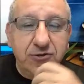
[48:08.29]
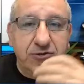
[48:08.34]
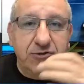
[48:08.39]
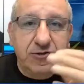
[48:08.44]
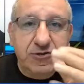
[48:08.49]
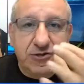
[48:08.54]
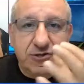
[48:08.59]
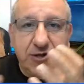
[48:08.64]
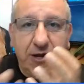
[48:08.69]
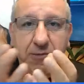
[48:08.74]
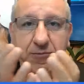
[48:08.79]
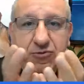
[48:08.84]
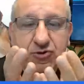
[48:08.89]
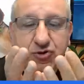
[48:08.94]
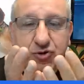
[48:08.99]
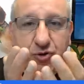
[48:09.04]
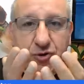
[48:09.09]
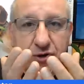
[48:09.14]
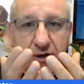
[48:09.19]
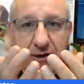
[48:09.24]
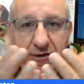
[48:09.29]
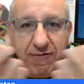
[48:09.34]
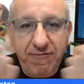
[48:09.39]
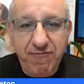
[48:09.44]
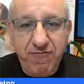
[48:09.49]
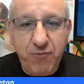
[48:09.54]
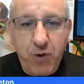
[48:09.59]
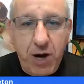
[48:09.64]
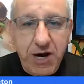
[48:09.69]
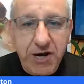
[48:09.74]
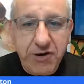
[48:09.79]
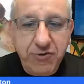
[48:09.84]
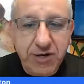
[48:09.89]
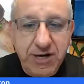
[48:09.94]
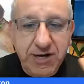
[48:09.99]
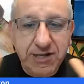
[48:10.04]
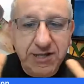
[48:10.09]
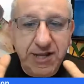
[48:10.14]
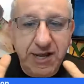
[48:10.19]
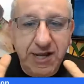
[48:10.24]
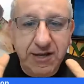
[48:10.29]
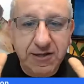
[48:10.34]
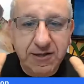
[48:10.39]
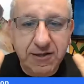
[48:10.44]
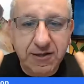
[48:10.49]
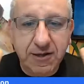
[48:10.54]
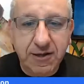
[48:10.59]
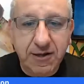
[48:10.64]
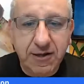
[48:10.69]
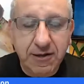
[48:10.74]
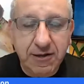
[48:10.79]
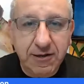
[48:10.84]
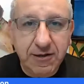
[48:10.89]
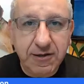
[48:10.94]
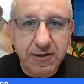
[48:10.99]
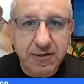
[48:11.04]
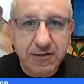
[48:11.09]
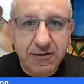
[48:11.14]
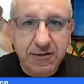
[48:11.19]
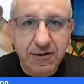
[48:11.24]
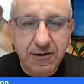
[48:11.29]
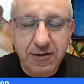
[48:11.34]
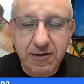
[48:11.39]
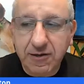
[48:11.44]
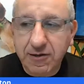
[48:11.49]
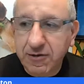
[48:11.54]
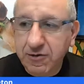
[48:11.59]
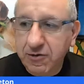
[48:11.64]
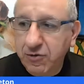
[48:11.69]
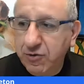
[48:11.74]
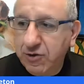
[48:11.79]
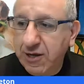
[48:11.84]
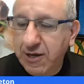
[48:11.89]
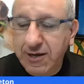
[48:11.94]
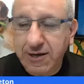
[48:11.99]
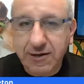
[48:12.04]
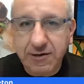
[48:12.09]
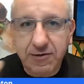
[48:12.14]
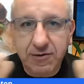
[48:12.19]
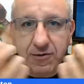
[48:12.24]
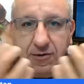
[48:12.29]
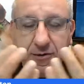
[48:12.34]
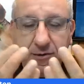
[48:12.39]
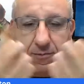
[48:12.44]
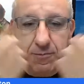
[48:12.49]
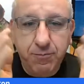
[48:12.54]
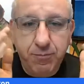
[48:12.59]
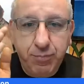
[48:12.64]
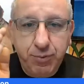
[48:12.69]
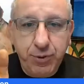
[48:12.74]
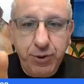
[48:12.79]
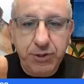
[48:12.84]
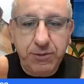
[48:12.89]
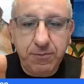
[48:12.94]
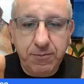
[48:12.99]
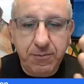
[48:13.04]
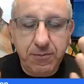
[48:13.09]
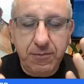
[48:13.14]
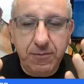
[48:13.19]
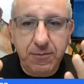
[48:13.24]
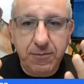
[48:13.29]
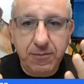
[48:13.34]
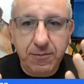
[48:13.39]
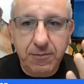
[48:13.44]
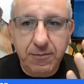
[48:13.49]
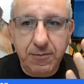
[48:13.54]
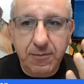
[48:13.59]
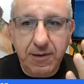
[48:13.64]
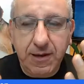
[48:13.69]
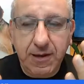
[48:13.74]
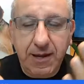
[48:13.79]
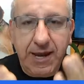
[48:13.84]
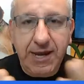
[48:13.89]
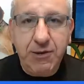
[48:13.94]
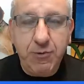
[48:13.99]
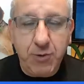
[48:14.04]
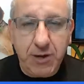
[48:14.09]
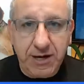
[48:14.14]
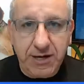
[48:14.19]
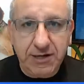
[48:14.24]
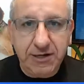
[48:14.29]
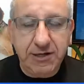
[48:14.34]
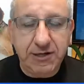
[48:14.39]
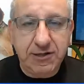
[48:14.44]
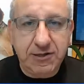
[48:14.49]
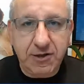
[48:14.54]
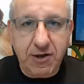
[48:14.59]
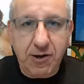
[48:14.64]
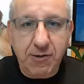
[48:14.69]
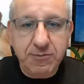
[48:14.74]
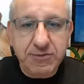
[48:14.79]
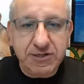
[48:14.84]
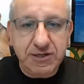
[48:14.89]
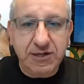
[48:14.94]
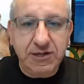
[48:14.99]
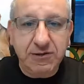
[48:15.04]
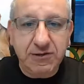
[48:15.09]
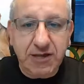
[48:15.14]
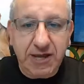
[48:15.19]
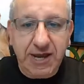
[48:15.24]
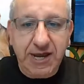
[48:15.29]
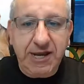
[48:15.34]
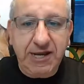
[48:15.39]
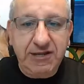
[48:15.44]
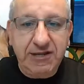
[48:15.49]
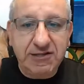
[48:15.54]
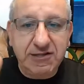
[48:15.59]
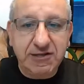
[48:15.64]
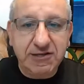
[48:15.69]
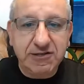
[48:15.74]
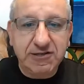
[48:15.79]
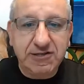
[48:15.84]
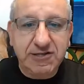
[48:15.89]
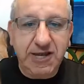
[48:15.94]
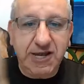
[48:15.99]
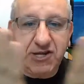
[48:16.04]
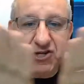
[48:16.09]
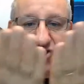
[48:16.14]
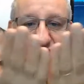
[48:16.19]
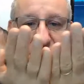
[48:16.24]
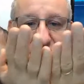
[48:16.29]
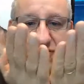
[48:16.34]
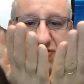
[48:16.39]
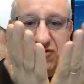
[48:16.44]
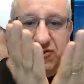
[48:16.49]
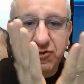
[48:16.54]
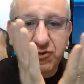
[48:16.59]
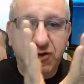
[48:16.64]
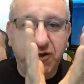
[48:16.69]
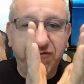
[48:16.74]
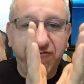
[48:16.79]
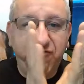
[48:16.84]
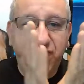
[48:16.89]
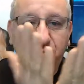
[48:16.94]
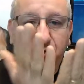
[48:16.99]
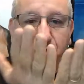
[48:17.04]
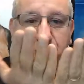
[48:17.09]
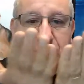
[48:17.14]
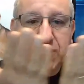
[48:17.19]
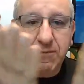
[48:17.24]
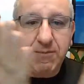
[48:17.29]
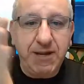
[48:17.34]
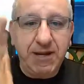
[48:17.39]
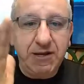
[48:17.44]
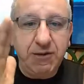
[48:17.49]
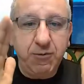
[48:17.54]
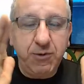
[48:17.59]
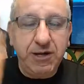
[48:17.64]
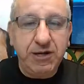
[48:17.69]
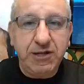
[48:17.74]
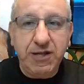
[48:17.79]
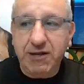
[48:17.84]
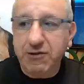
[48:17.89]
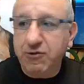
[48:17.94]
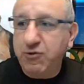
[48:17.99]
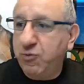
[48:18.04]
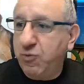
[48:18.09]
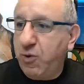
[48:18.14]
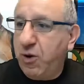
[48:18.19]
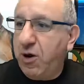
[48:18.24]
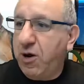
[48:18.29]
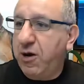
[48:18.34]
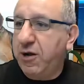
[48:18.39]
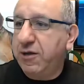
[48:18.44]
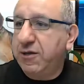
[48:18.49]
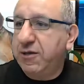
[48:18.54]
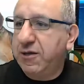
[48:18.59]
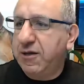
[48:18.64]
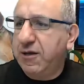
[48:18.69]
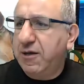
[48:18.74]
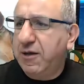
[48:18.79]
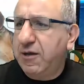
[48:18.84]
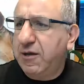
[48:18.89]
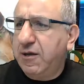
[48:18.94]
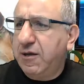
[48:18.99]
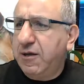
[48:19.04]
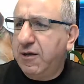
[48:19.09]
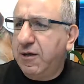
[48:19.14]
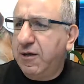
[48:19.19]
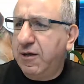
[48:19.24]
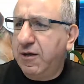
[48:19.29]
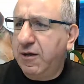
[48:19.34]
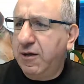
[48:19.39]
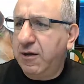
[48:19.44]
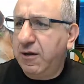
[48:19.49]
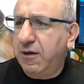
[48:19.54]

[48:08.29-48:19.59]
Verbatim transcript: some sort of wiring that you can put anywhere. It comes in 8 sections. You can fold them any way that you want. I